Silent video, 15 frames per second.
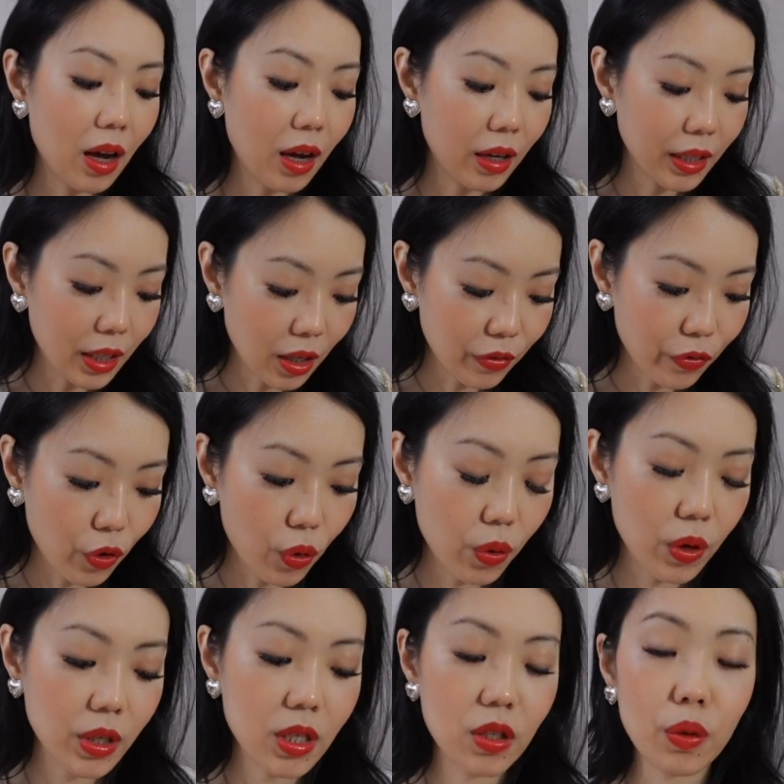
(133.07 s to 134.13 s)
And of
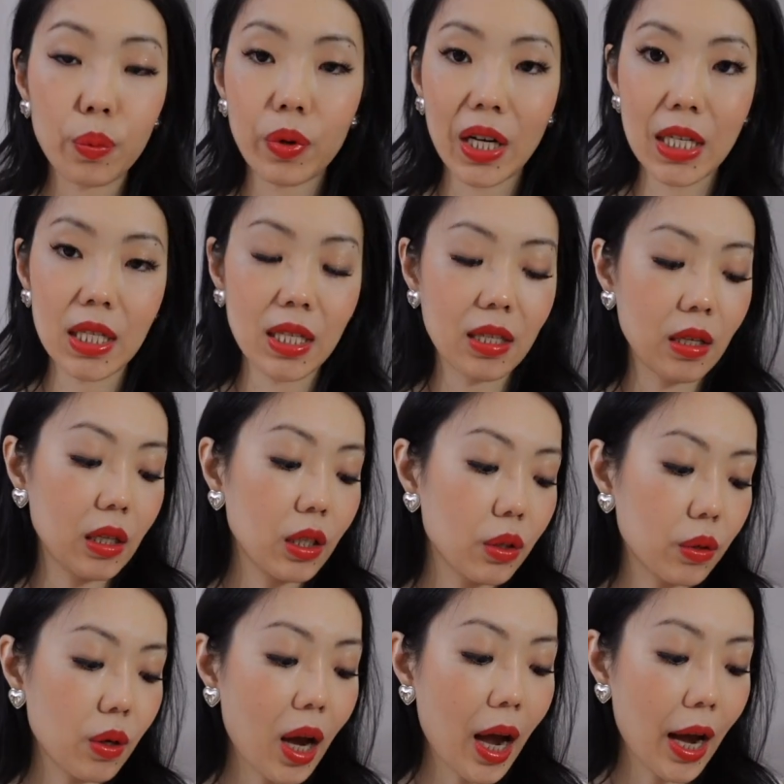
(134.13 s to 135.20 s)
course, the price is a
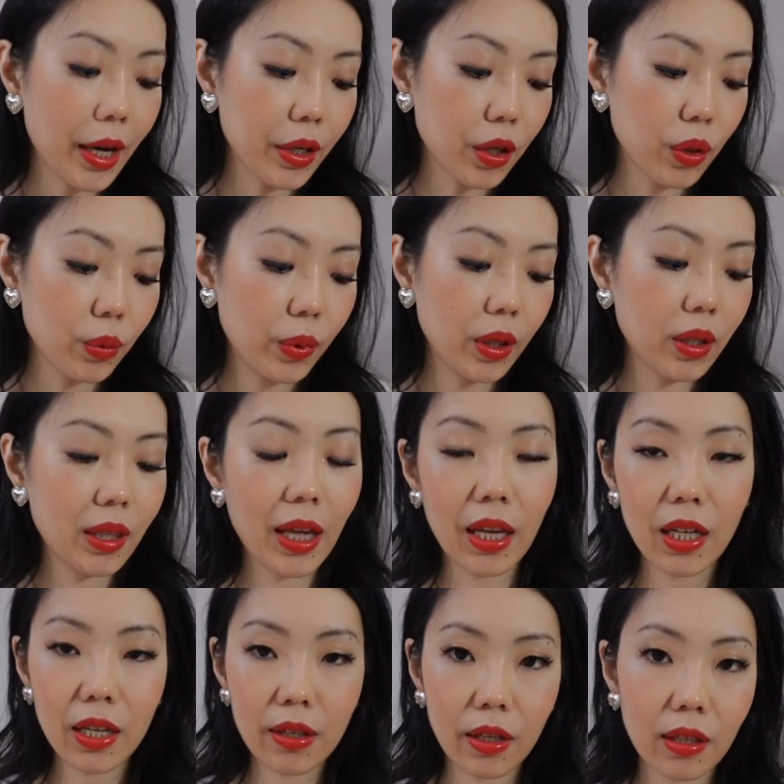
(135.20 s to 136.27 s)
little higher with
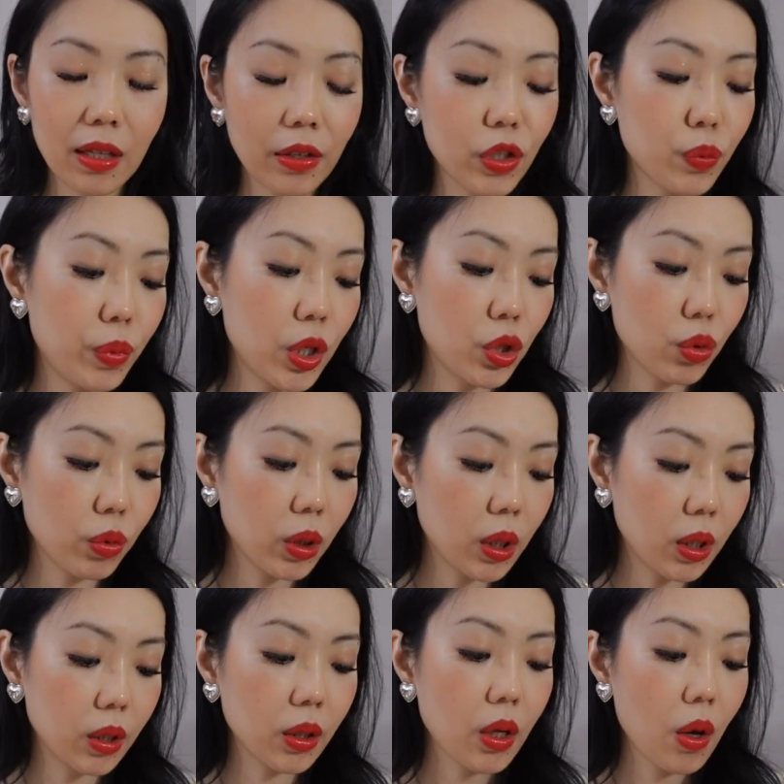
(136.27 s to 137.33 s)
anything that's
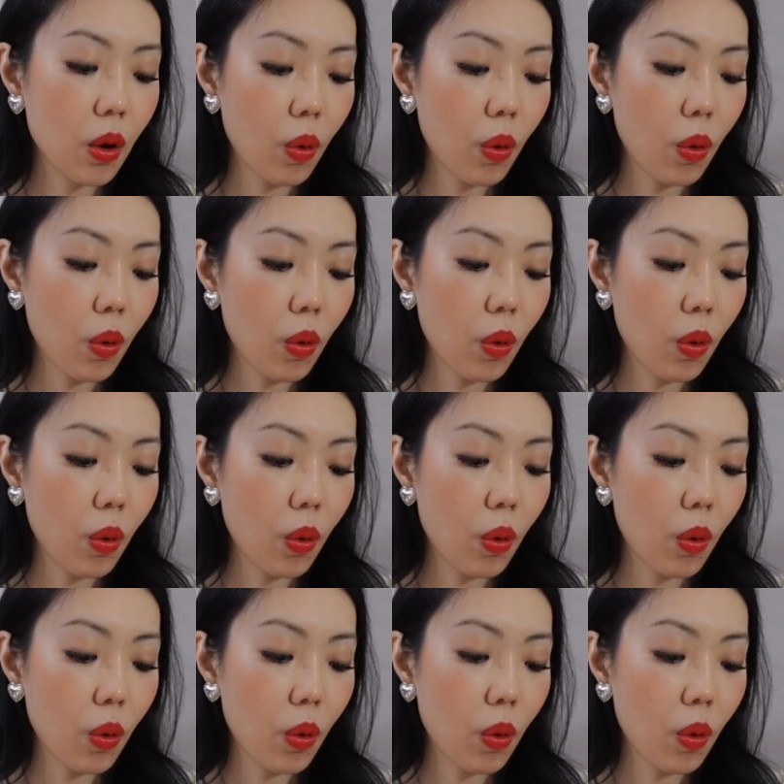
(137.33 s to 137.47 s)
bejeweled.